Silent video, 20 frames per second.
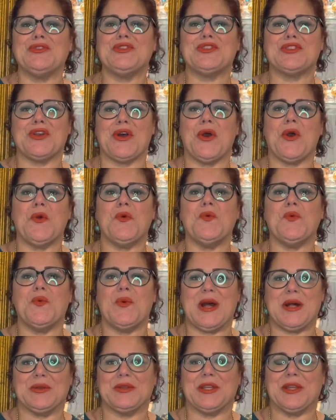so
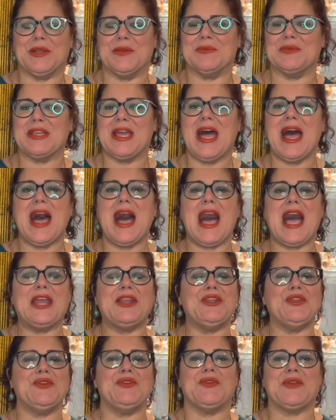welcomed. I
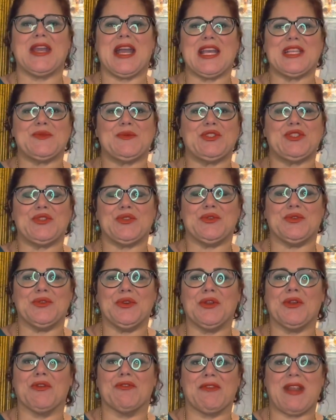knew you guys would do
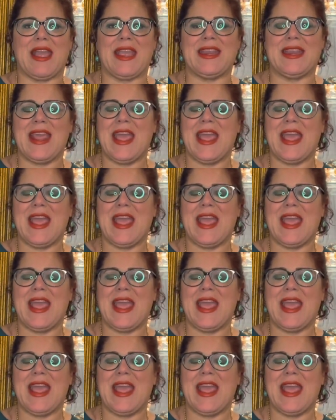her right.